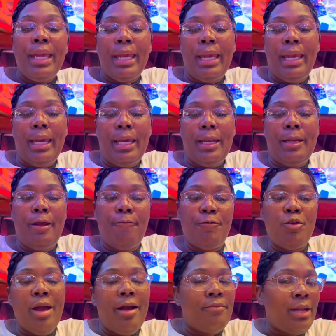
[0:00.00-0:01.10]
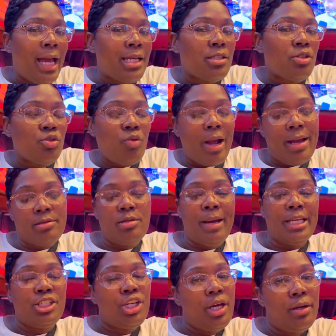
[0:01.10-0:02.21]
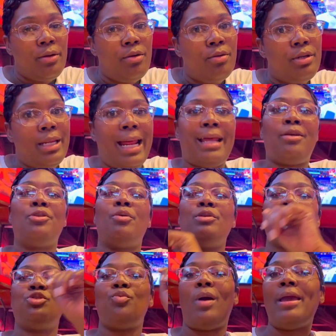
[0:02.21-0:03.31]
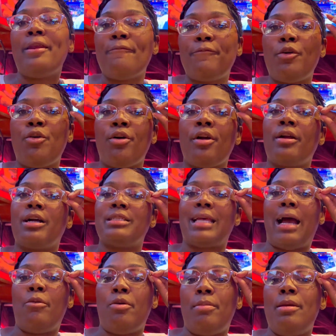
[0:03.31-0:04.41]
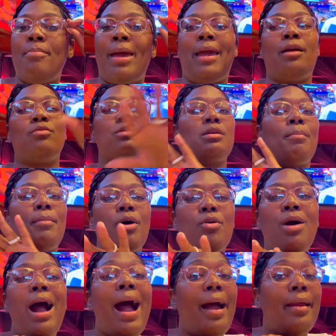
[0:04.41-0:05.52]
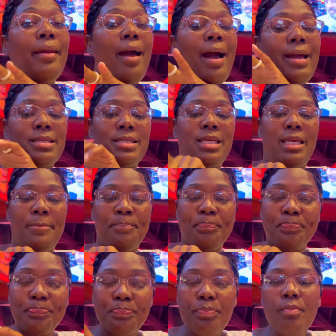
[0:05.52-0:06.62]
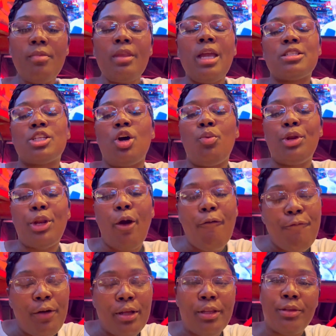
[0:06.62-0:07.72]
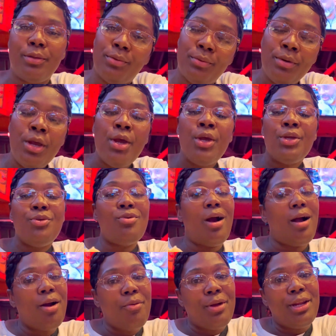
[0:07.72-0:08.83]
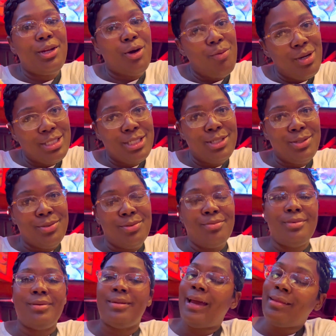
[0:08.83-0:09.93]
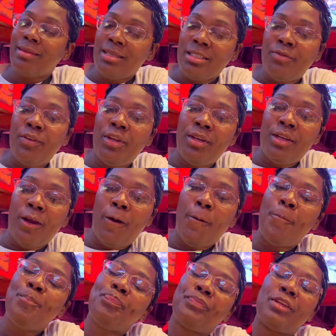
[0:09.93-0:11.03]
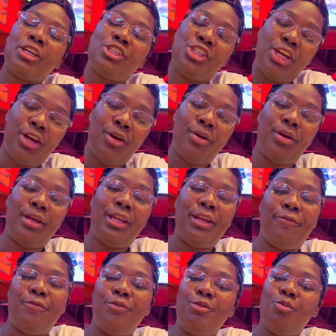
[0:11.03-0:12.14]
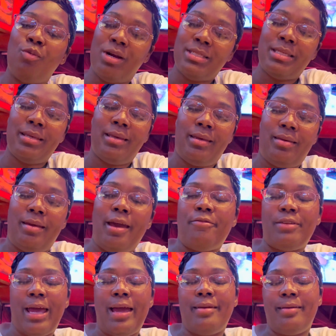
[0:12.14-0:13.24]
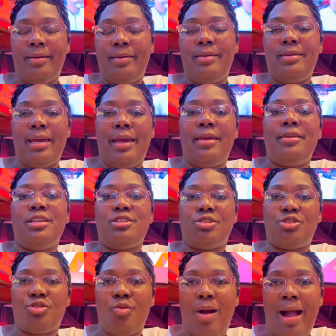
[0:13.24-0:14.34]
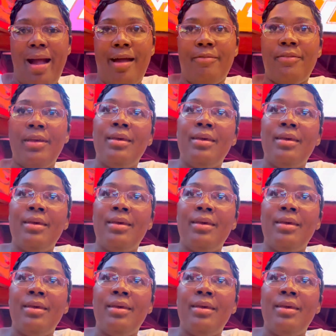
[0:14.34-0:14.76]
And if you have not subscribed to my channel, then I don't know what you're waiting for, because I will be back with some more hot tea. So with no further ado, you already know what to do. Like this video, share, and if you once again have not done it yet, then subscribe.